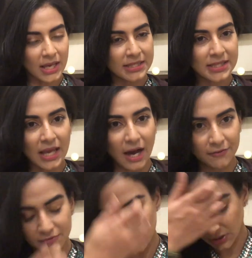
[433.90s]
See,
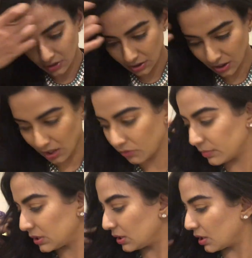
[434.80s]
after how
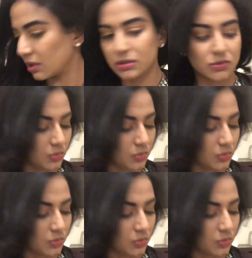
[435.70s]
many hours